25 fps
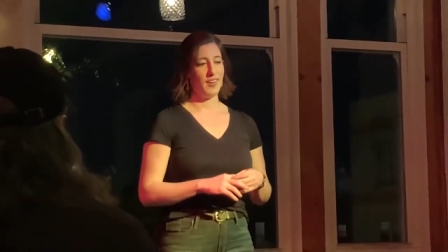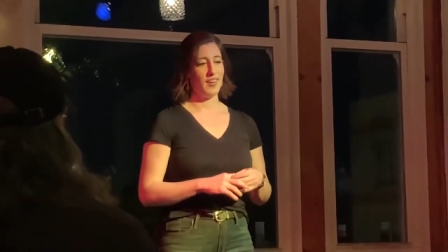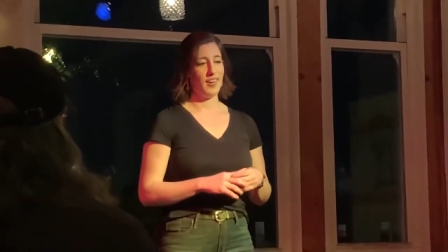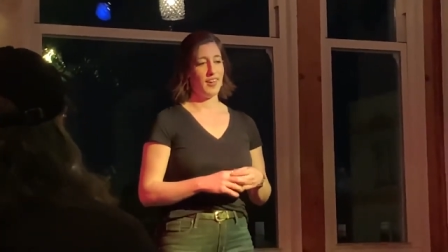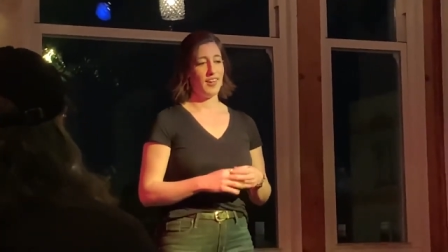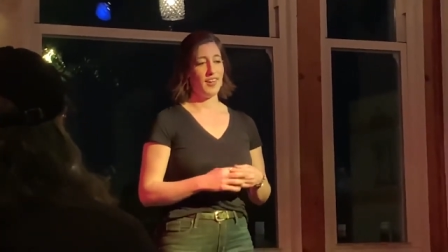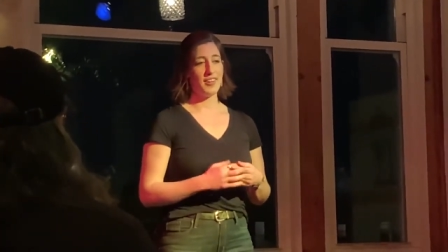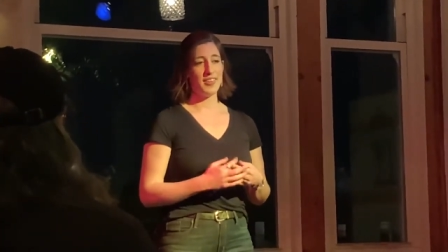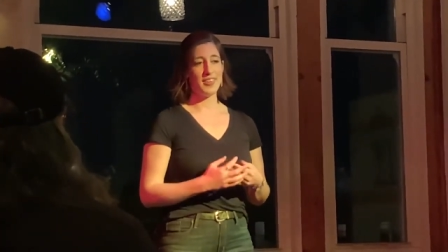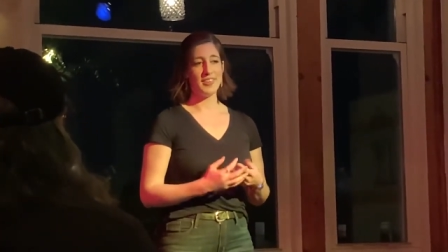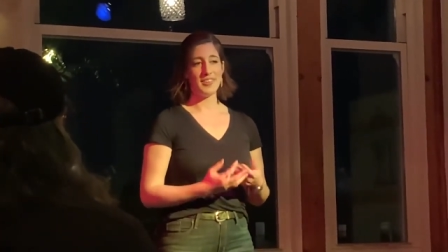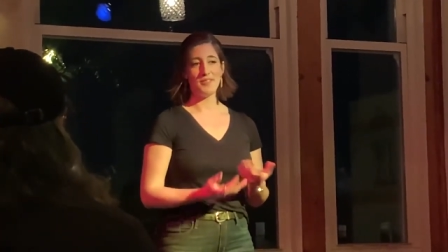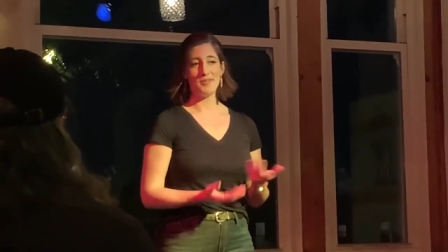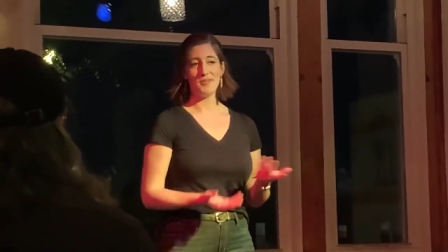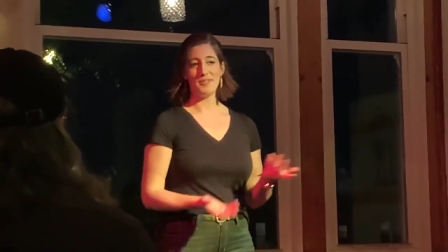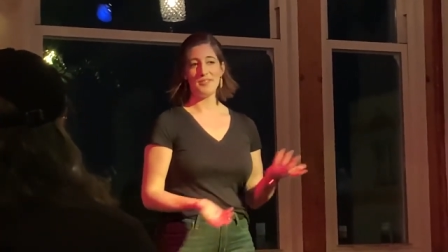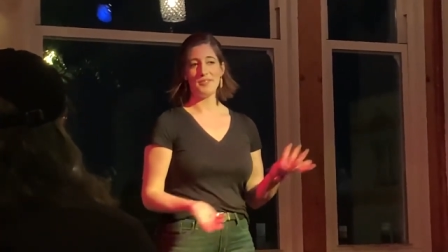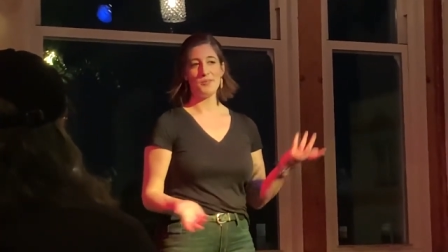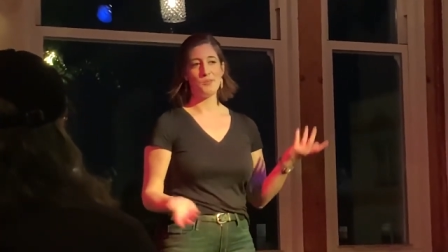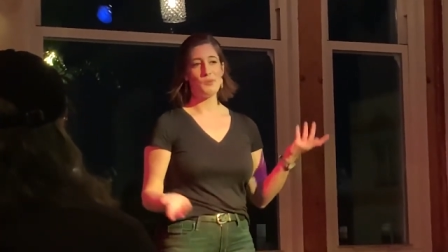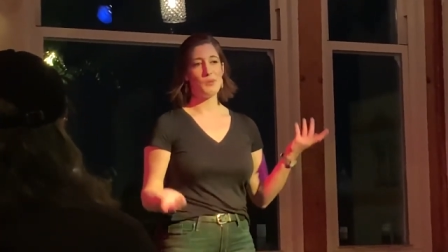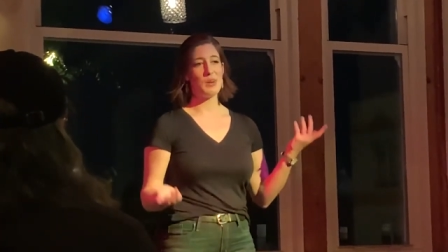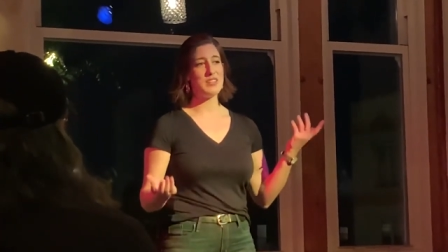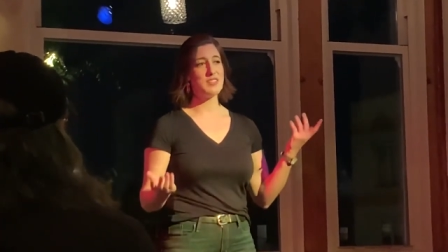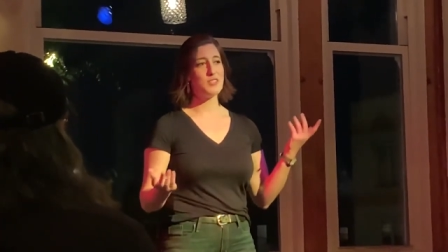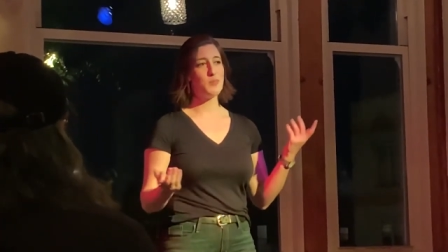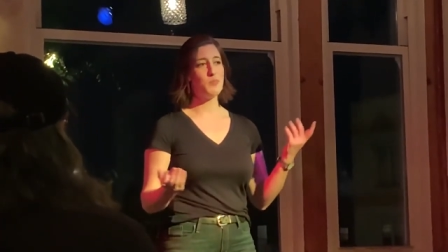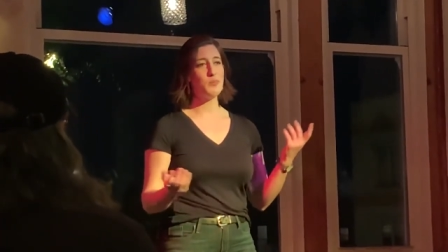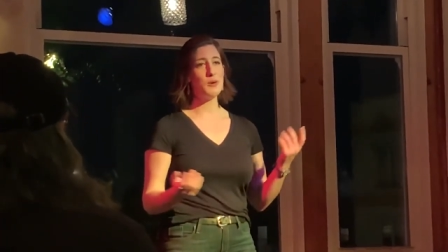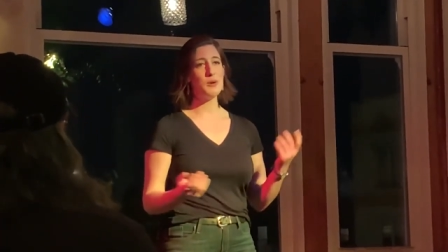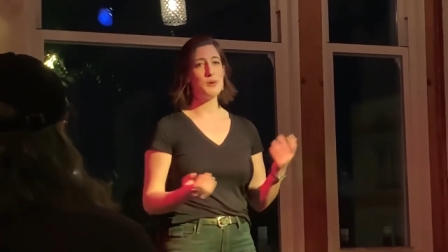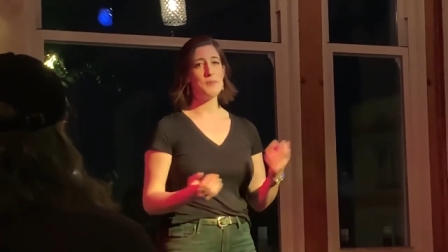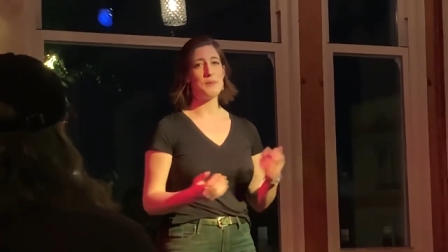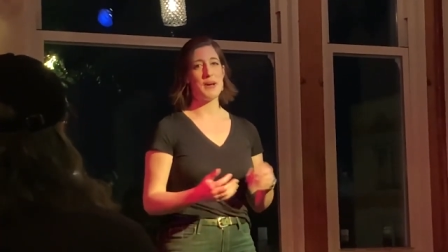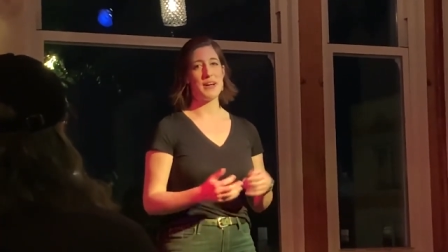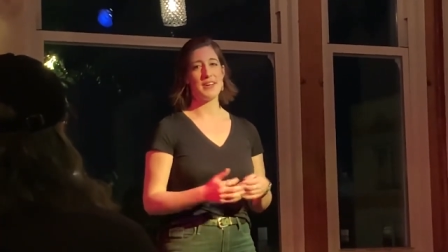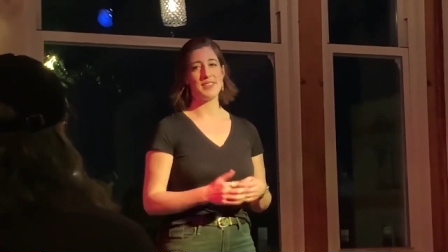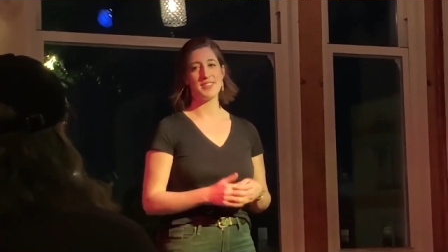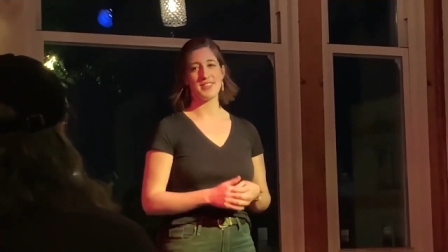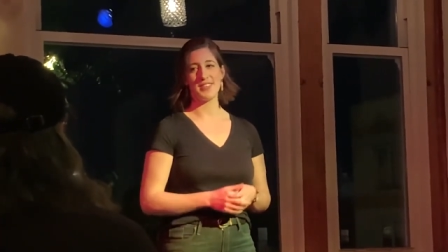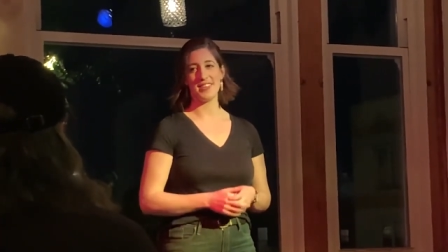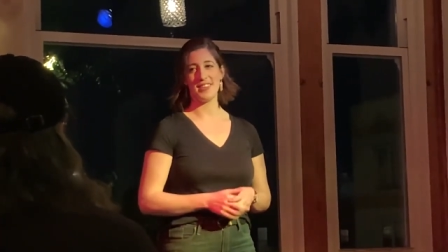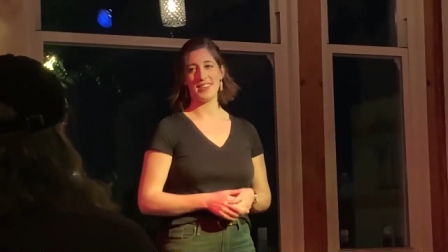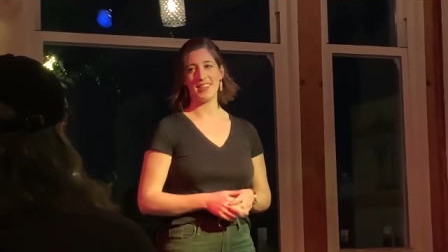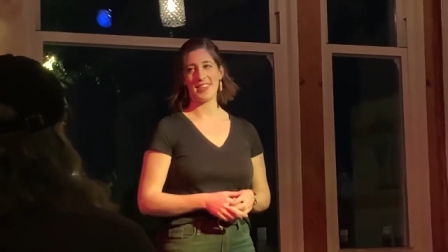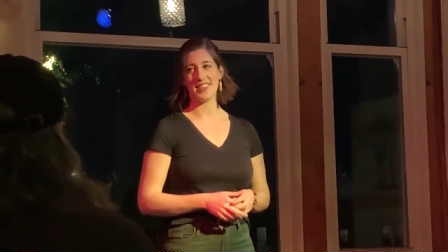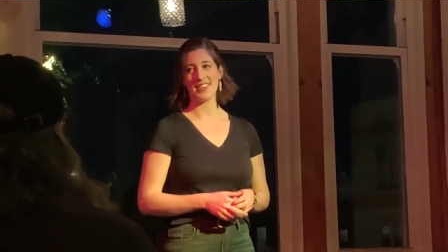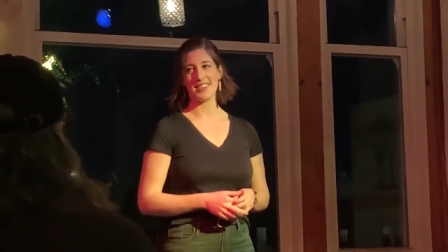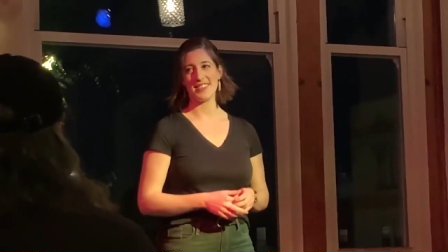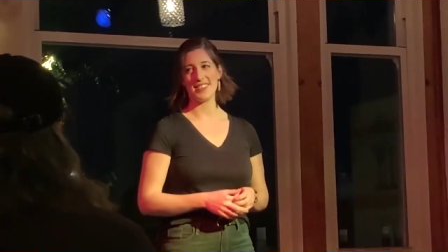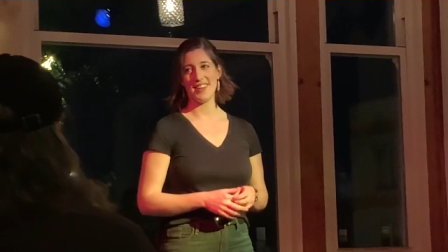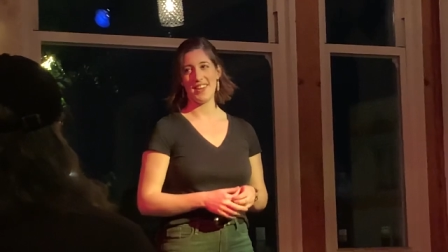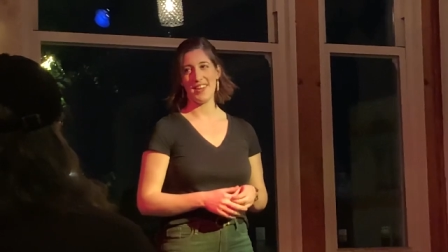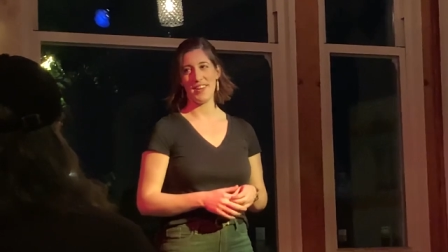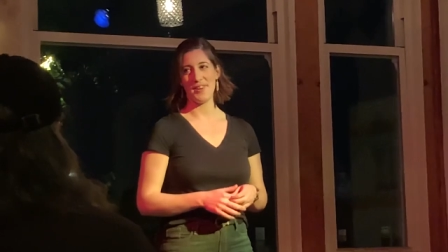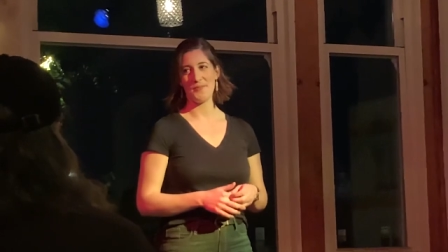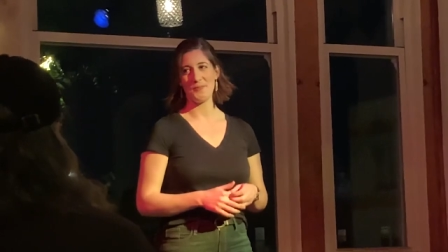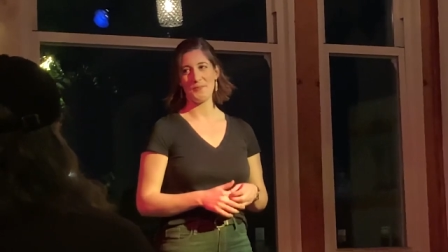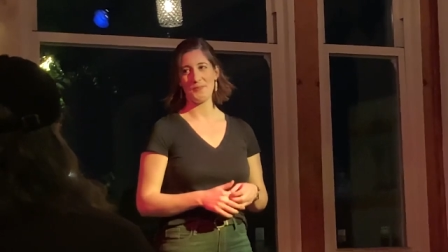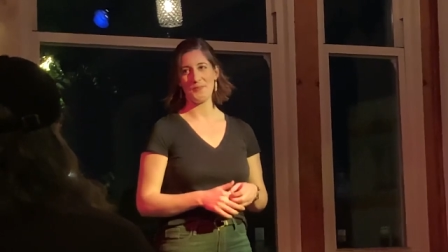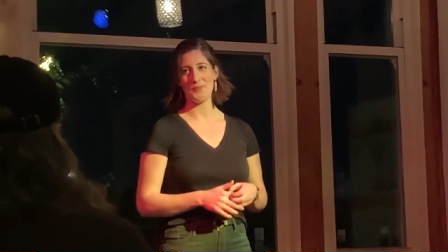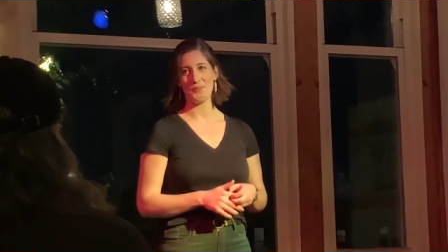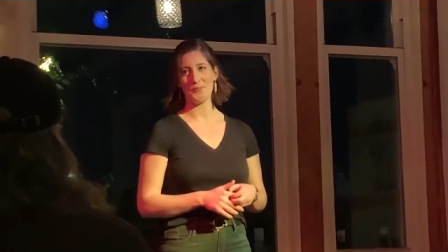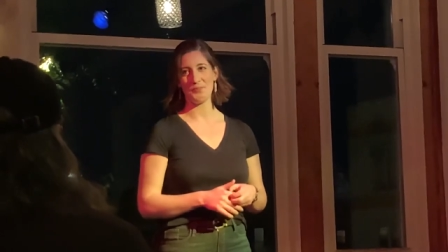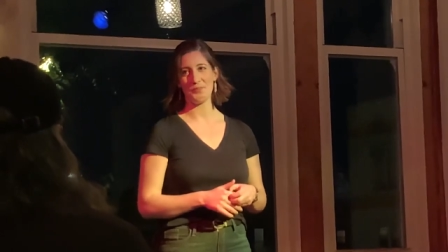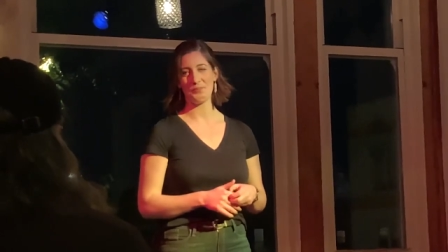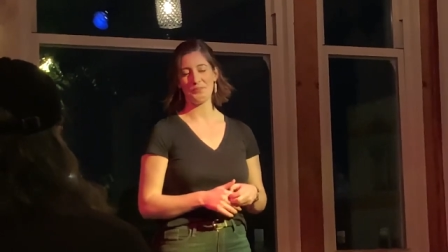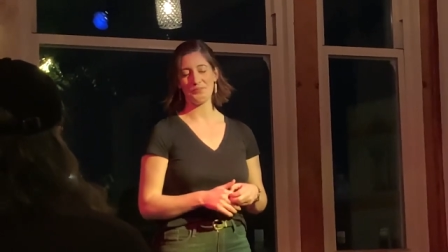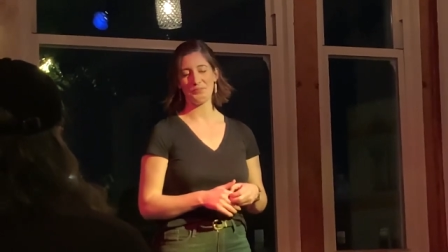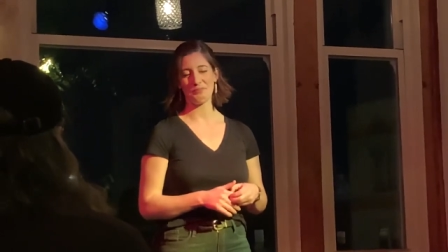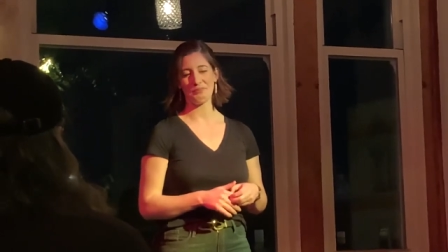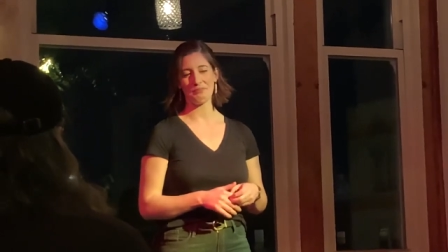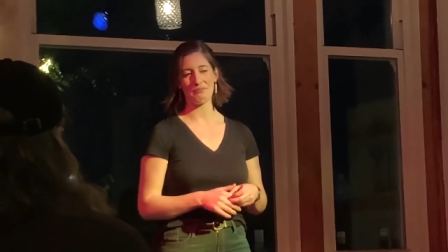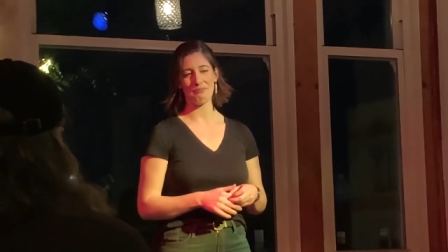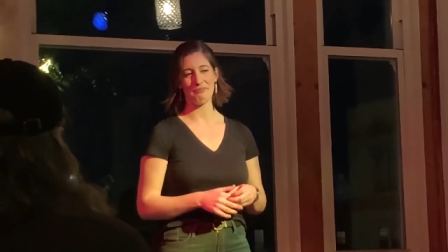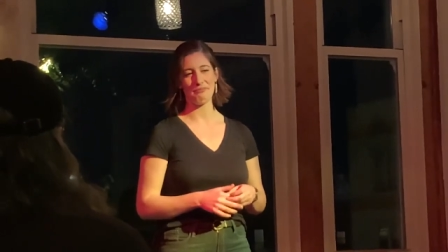and went to Budapest the next day.